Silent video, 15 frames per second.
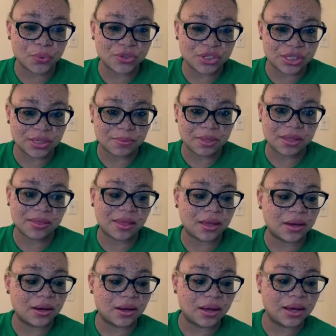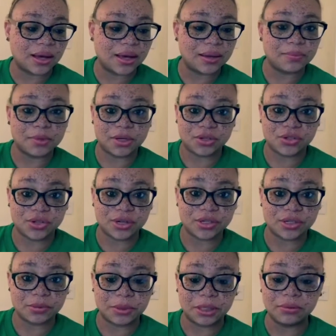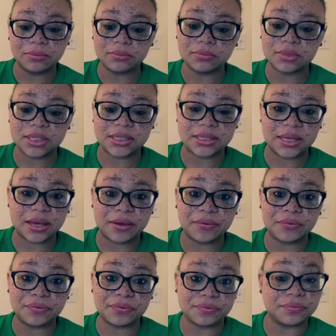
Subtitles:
which is something that I'm going to start doing to save